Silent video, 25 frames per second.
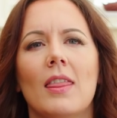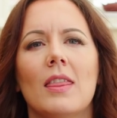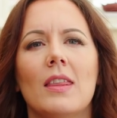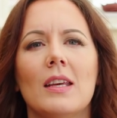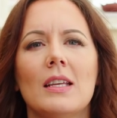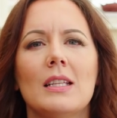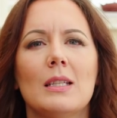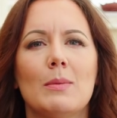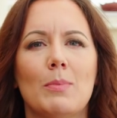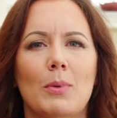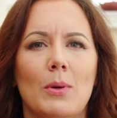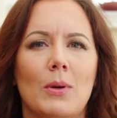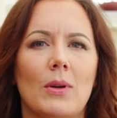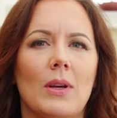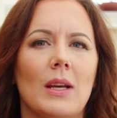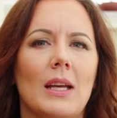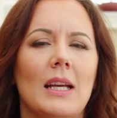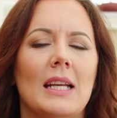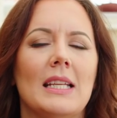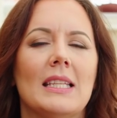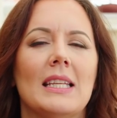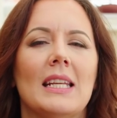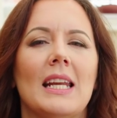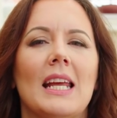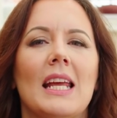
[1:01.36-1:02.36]
This book
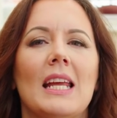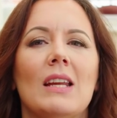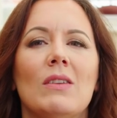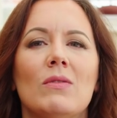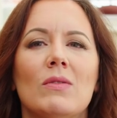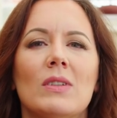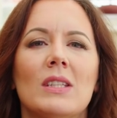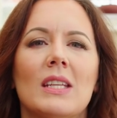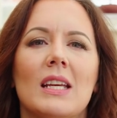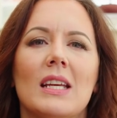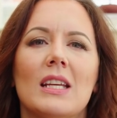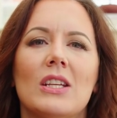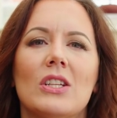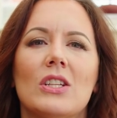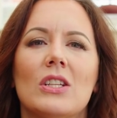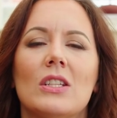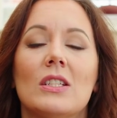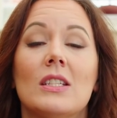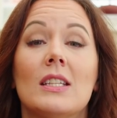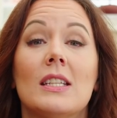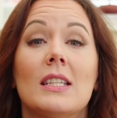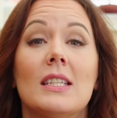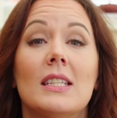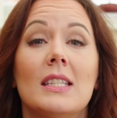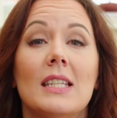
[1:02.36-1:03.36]
is an
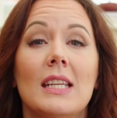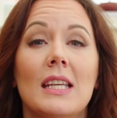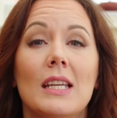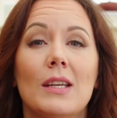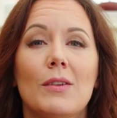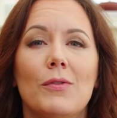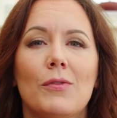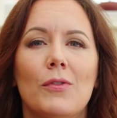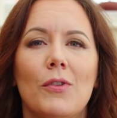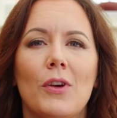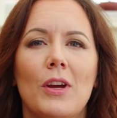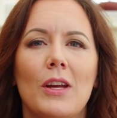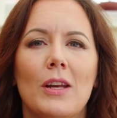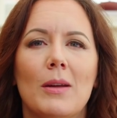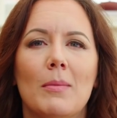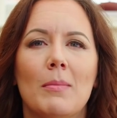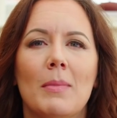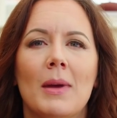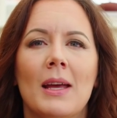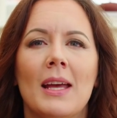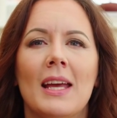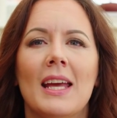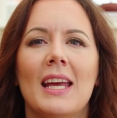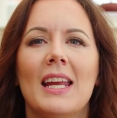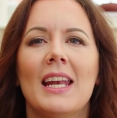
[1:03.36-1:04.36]
invitation to seek freedom
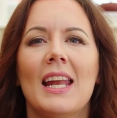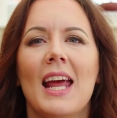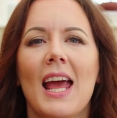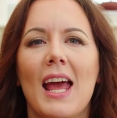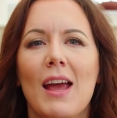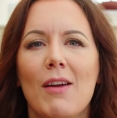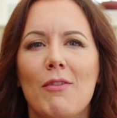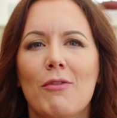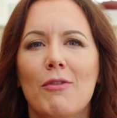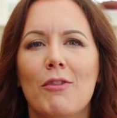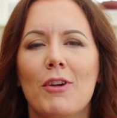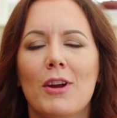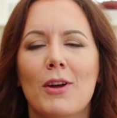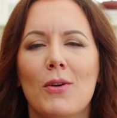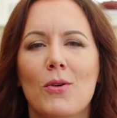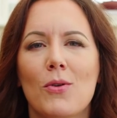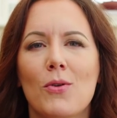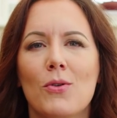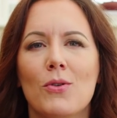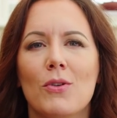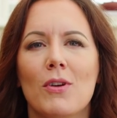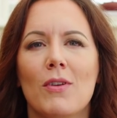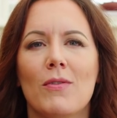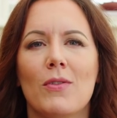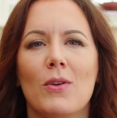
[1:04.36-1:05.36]
in every
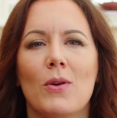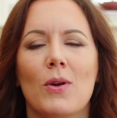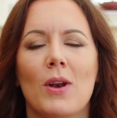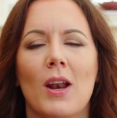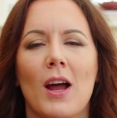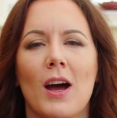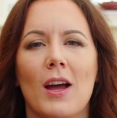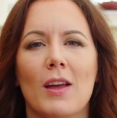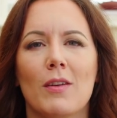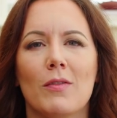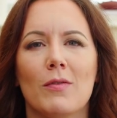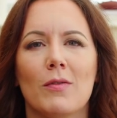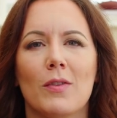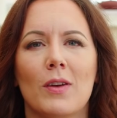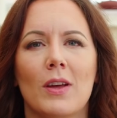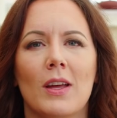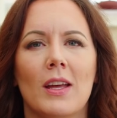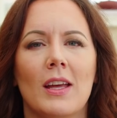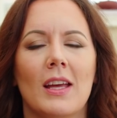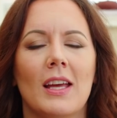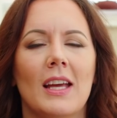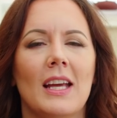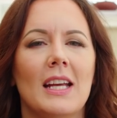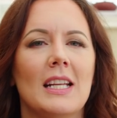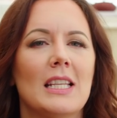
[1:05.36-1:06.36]
corner of your life.
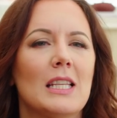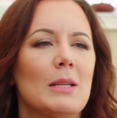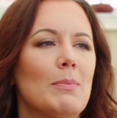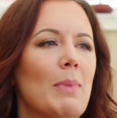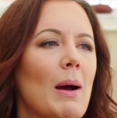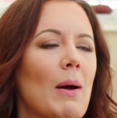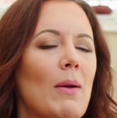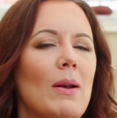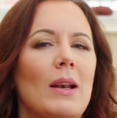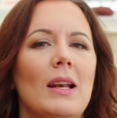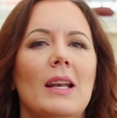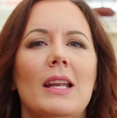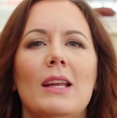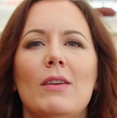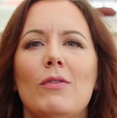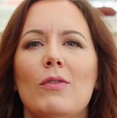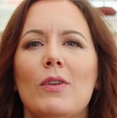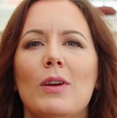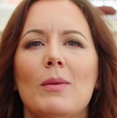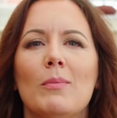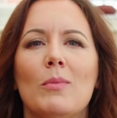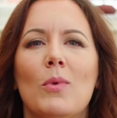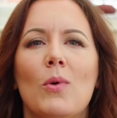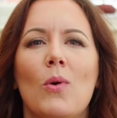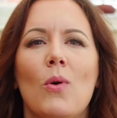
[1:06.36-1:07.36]
It's about
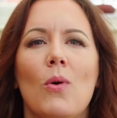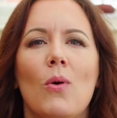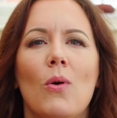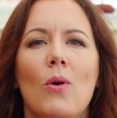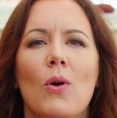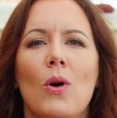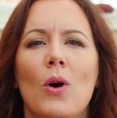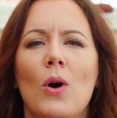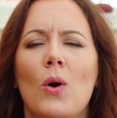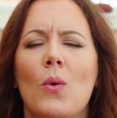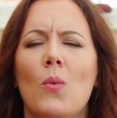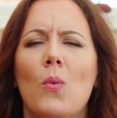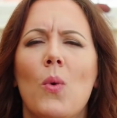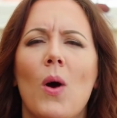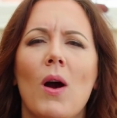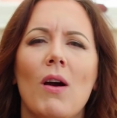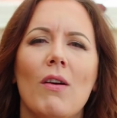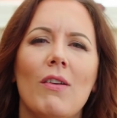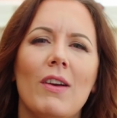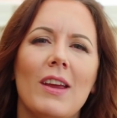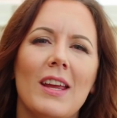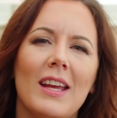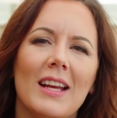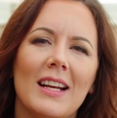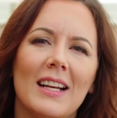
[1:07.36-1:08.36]
living more,
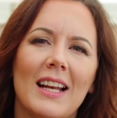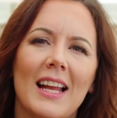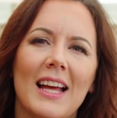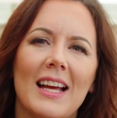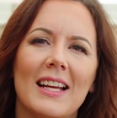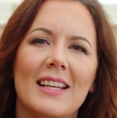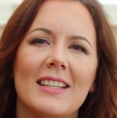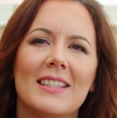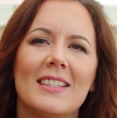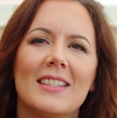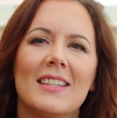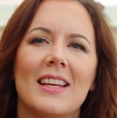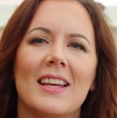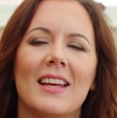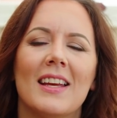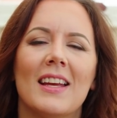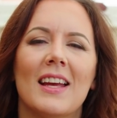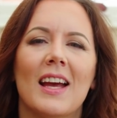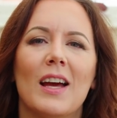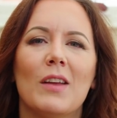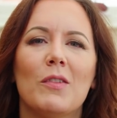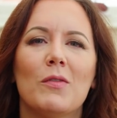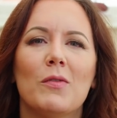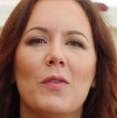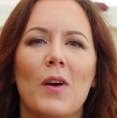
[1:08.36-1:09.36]
worrying less,
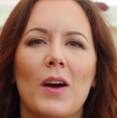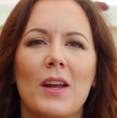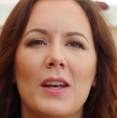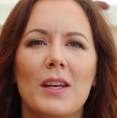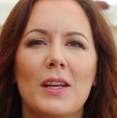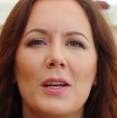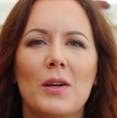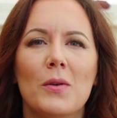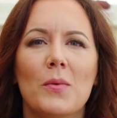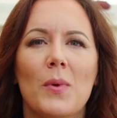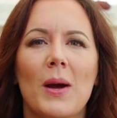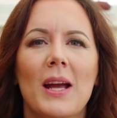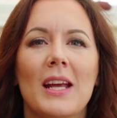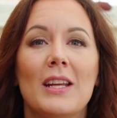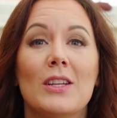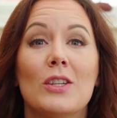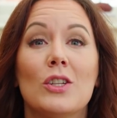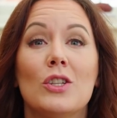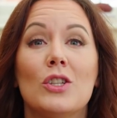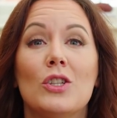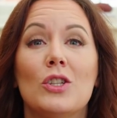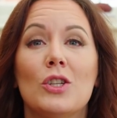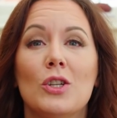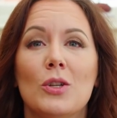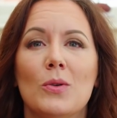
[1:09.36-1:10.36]
and finding a way to
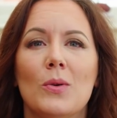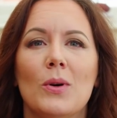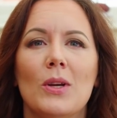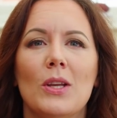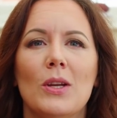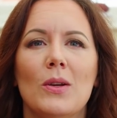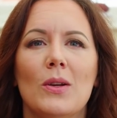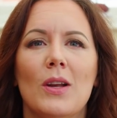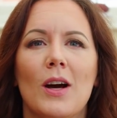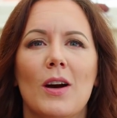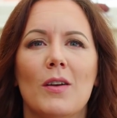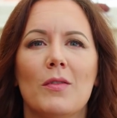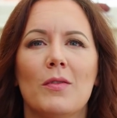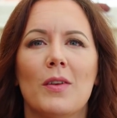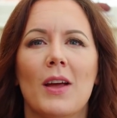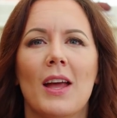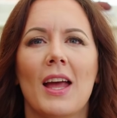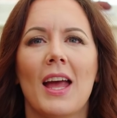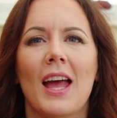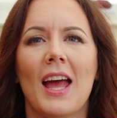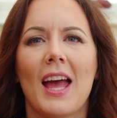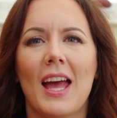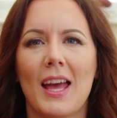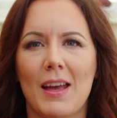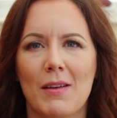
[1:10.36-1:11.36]
do what you love
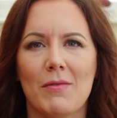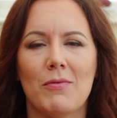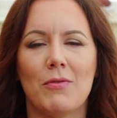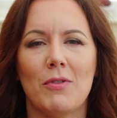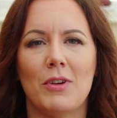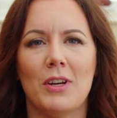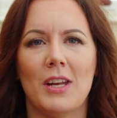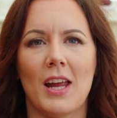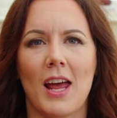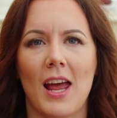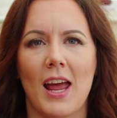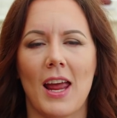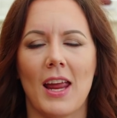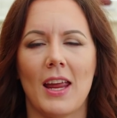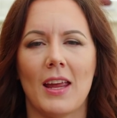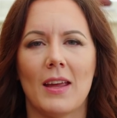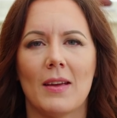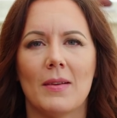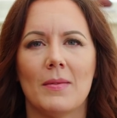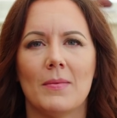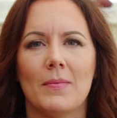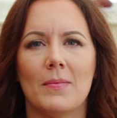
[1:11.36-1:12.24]
every day.